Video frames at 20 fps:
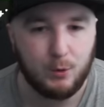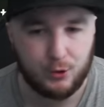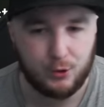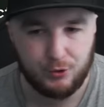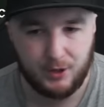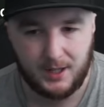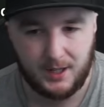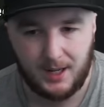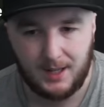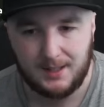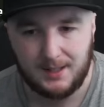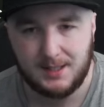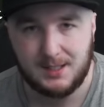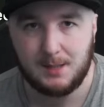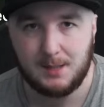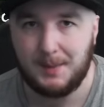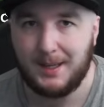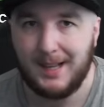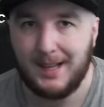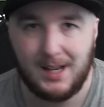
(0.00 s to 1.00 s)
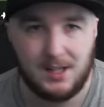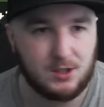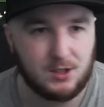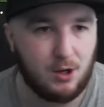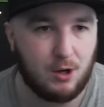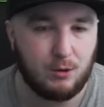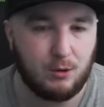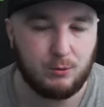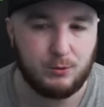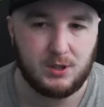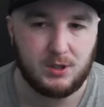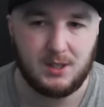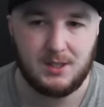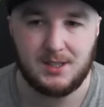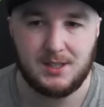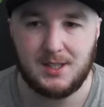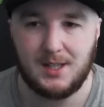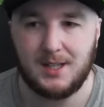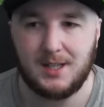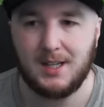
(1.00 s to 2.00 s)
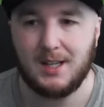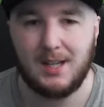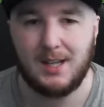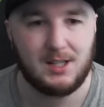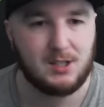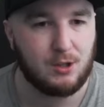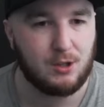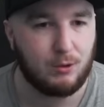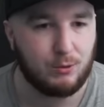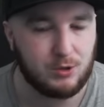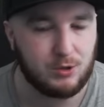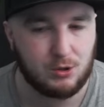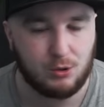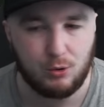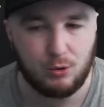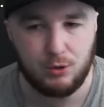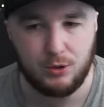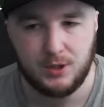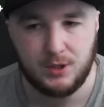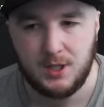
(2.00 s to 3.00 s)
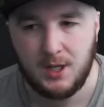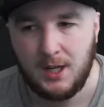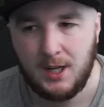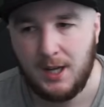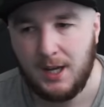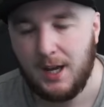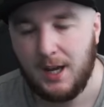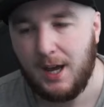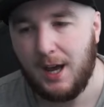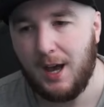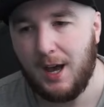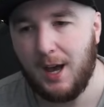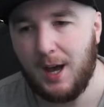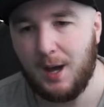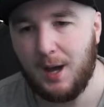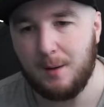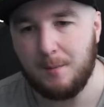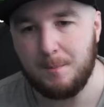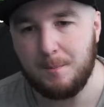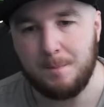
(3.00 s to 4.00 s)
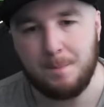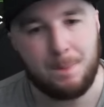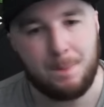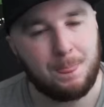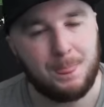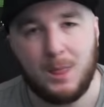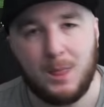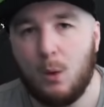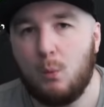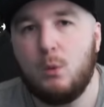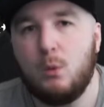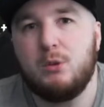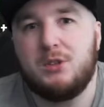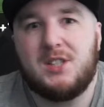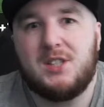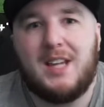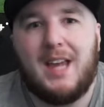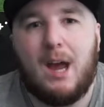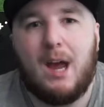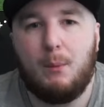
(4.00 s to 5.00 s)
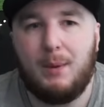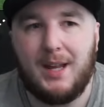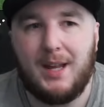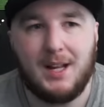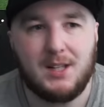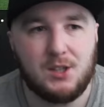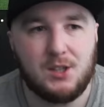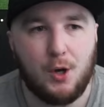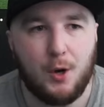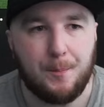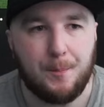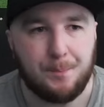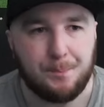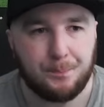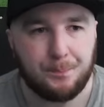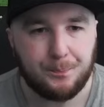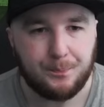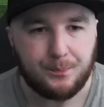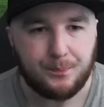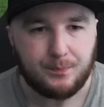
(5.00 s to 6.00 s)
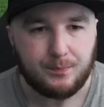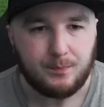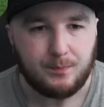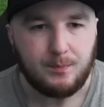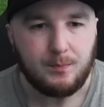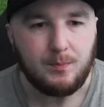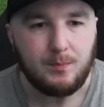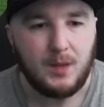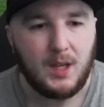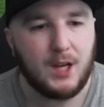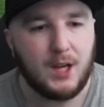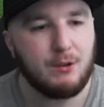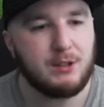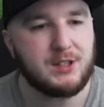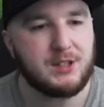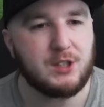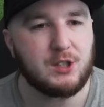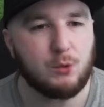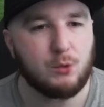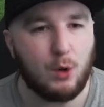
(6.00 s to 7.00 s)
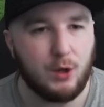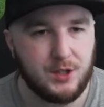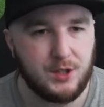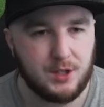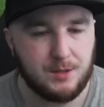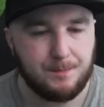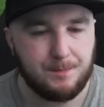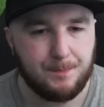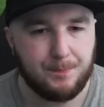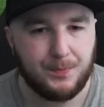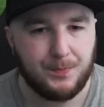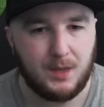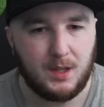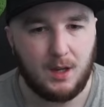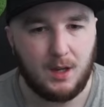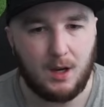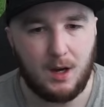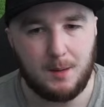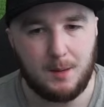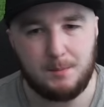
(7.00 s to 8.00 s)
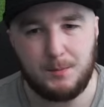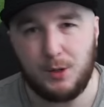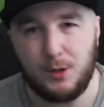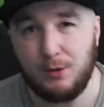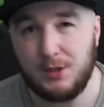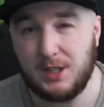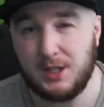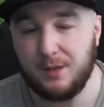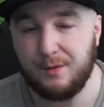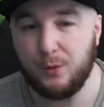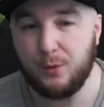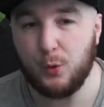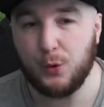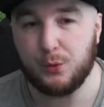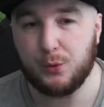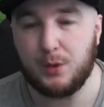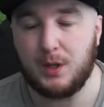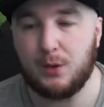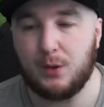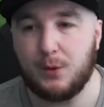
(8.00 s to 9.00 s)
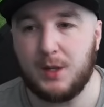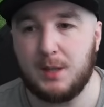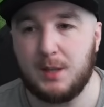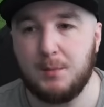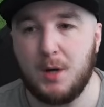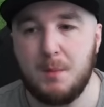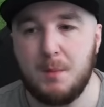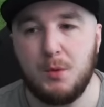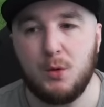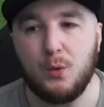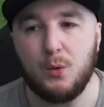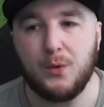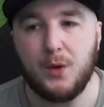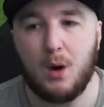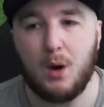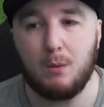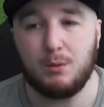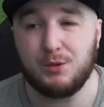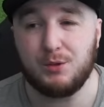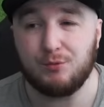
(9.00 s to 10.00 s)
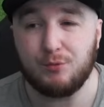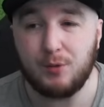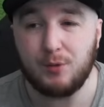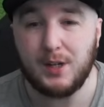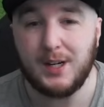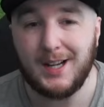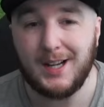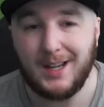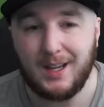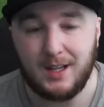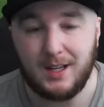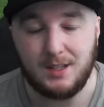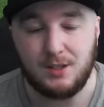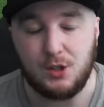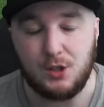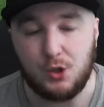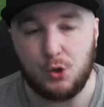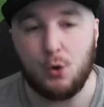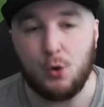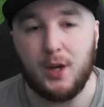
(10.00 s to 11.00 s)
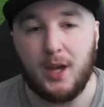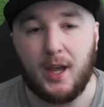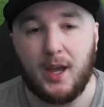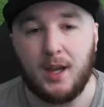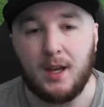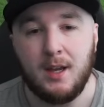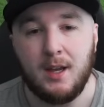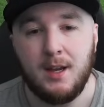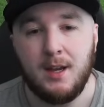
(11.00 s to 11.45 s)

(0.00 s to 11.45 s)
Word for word: tricky. There's going to be less goals conceded, less goals scored. We'll see how we get on. Here is the squad. I'm using the 4-3-3 at the moment, although I was really enjoying